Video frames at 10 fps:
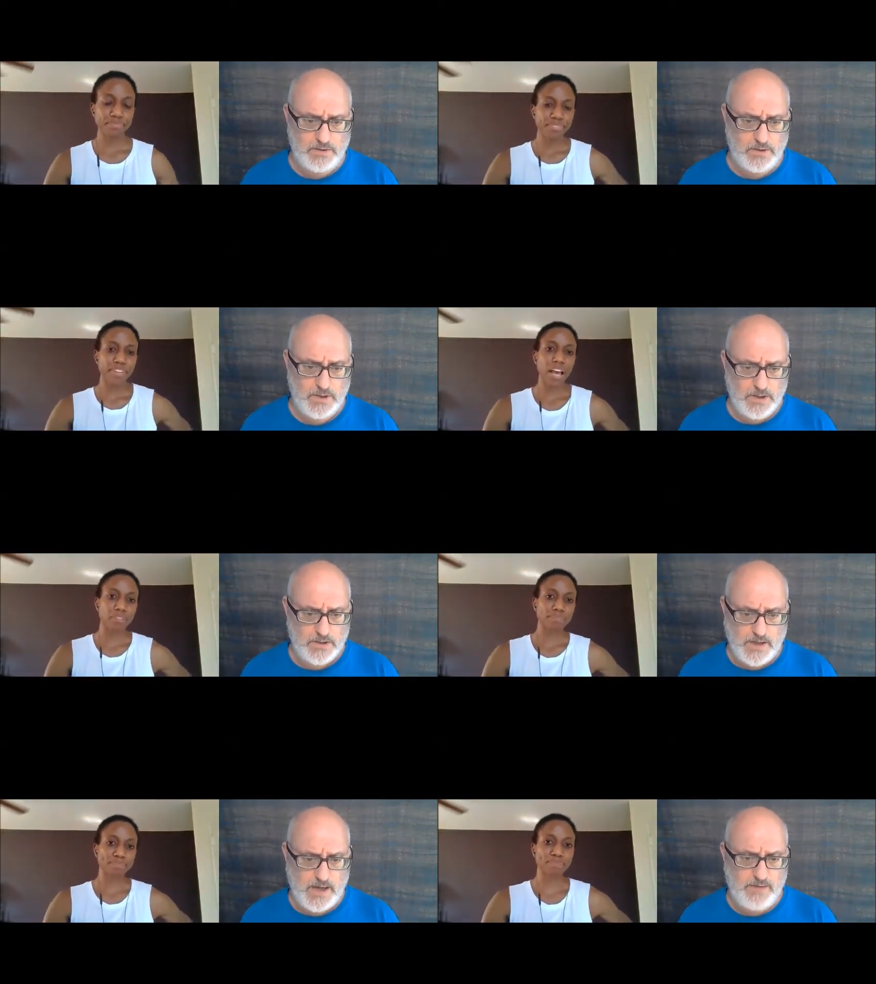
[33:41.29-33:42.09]
Speaker 1: to
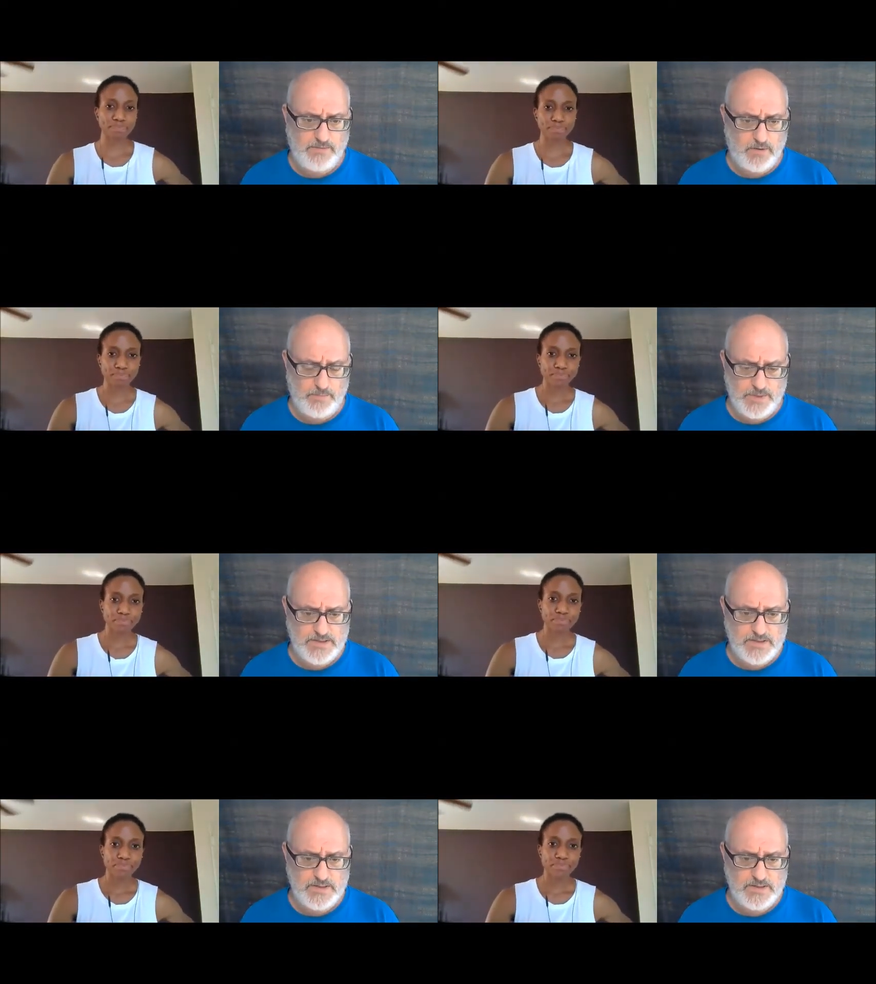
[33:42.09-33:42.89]
yeah. have their own
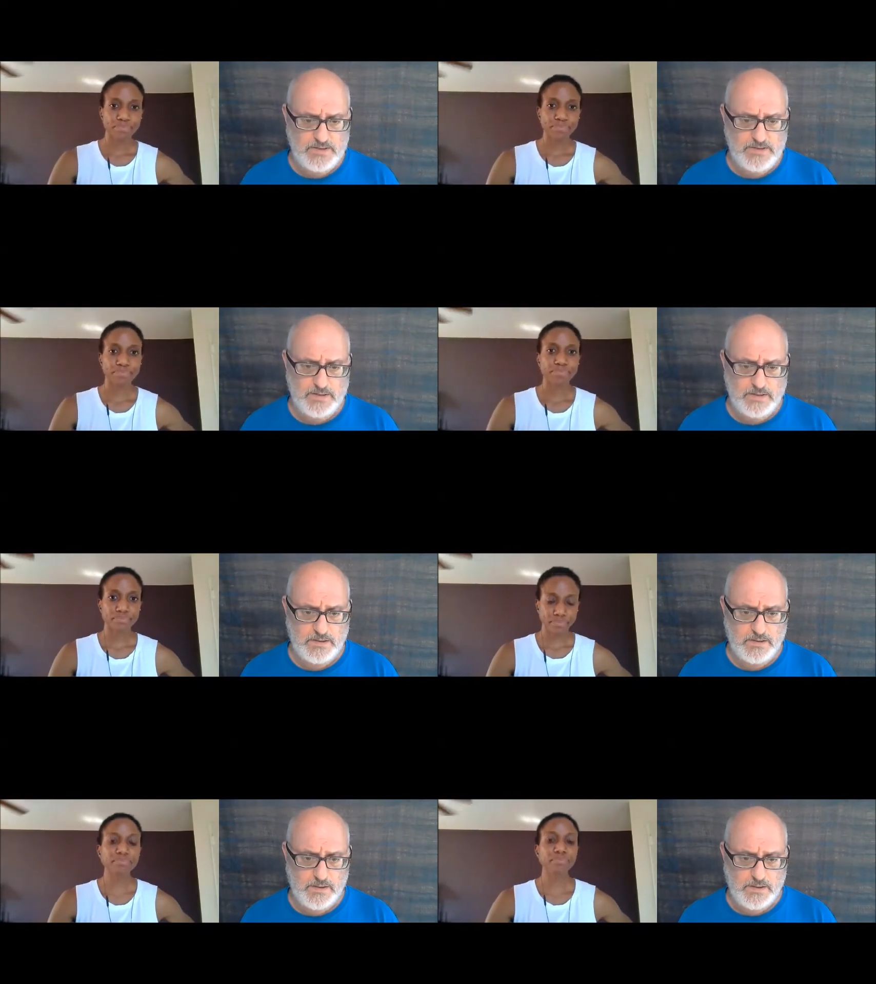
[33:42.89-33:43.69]
businesses
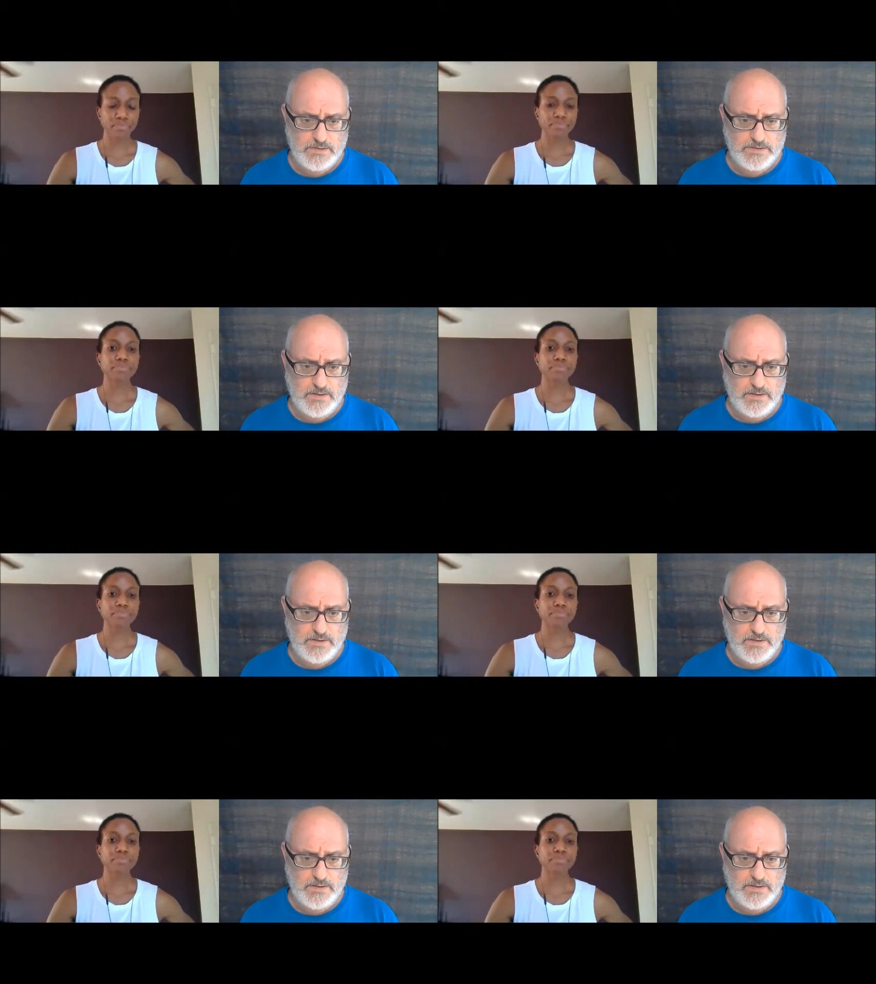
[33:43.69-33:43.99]
and mm-hmm.